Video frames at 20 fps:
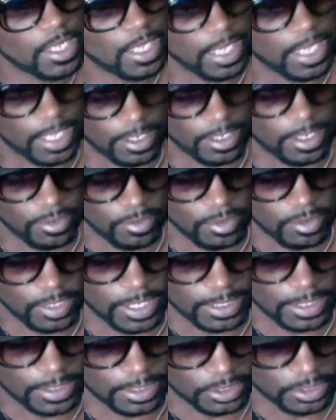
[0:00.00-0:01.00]
And you know you
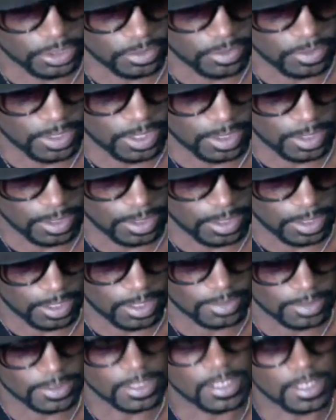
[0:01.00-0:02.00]
got this unit
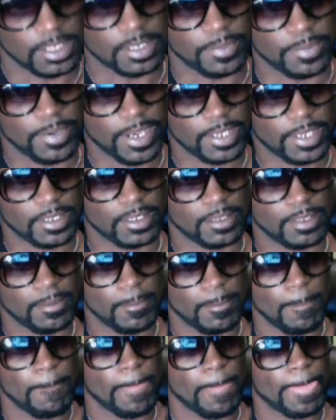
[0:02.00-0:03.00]
and sitting in your pocket,
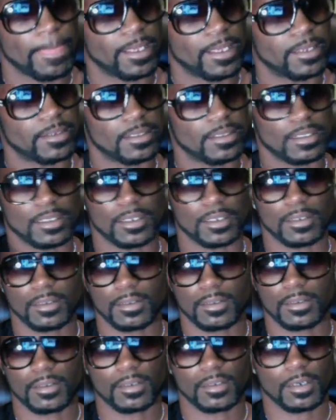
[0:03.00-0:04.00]
and then
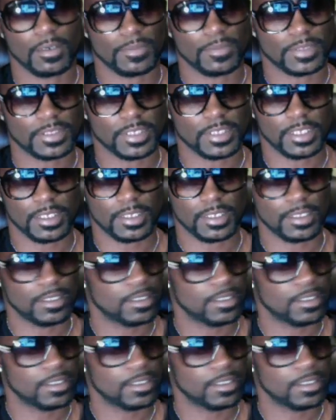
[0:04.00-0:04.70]
all of a sudden,